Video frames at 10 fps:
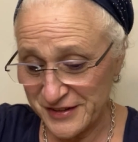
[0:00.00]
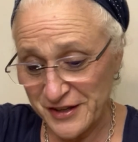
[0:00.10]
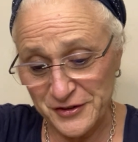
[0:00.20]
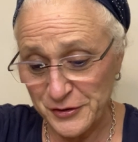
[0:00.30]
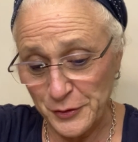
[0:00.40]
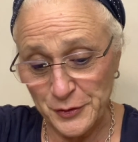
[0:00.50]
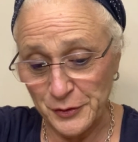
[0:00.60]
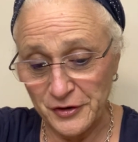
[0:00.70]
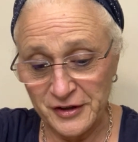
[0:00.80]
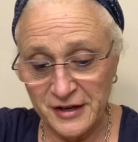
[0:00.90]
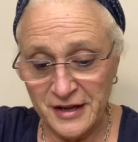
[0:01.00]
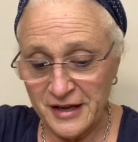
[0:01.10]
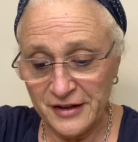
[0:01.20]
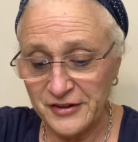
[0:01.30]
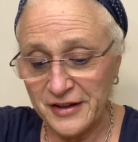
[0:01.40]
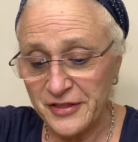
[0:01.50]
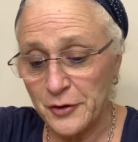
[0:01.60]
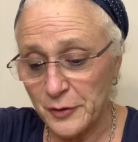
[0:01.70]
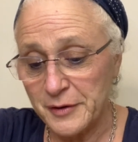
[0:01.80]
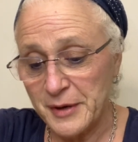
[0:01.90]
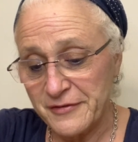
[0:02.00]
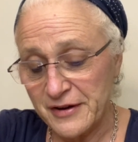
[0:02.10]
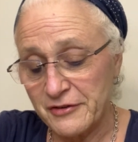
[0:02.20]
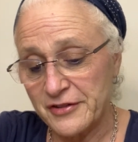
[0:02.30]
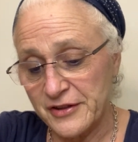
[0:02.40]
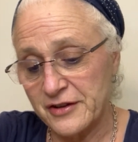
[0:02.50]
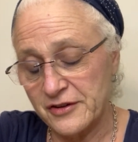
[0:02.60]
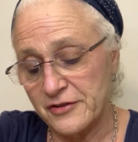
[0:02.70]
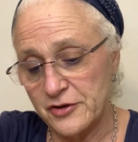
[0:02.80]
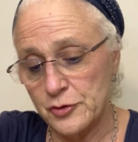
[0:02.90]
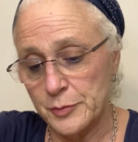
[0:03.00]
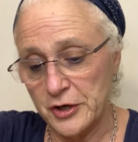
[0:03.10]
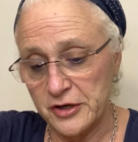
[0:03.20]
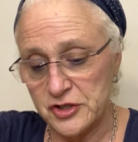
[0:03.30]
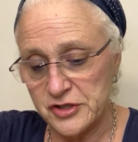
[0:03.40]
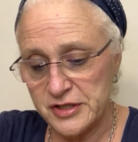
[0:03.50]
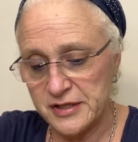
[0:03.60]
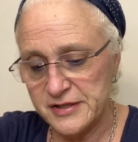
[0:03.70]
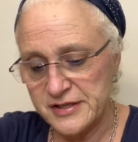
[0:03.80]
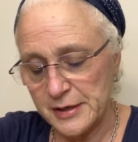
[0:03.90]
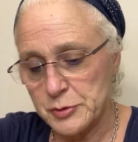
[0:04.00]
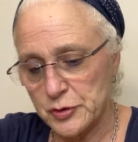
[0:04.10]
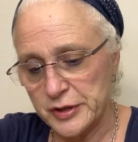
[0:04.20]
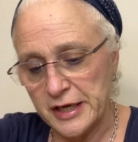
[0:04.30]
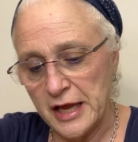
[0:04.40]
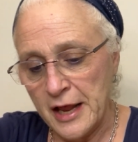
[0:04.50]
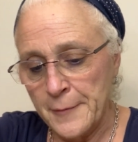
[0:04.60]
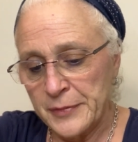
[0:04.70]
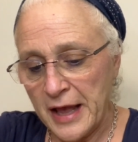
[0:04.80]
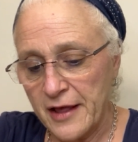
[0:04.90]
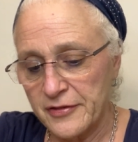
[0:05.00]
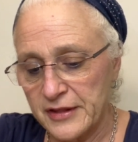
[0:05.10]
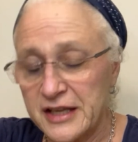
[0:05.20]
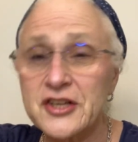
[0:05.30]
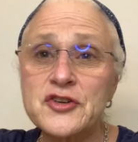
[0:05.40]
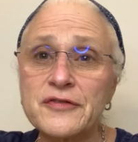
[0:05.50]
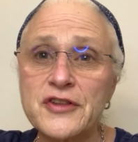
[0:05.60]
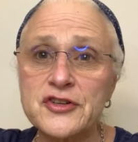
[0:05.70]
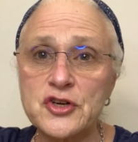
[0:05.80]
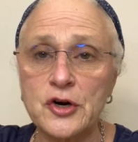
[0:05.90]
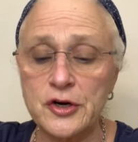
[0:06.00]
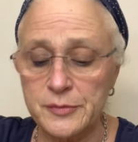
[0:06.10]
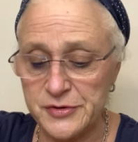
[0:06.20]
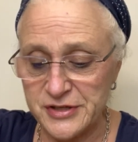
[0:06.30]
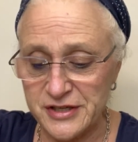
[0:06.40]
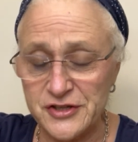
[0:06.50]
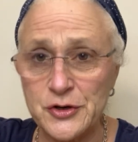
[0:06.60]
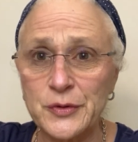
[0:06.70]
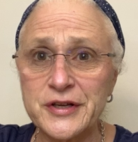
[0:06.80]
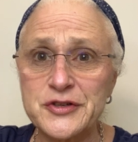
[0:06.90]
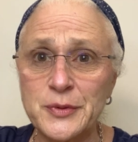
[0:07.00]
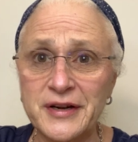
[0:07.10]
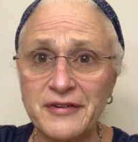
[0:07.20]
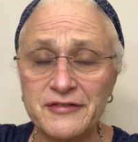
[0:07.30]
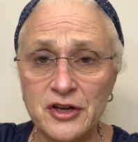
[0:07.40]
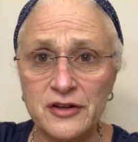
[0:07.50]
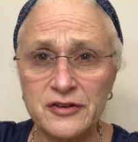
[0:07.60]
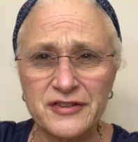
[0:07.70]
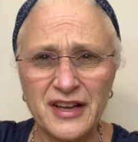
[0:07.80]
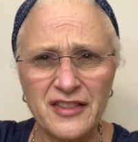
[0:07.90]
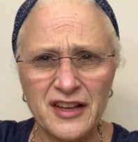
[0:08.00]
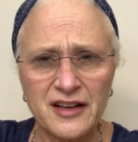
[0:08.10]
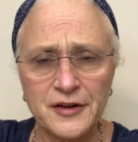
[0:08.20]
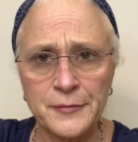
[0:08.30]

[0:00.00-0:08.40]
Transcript: It's so cool. It's, I think, one of my favorite things in the new book, just conceptually. And each of the charms is only $25, I think.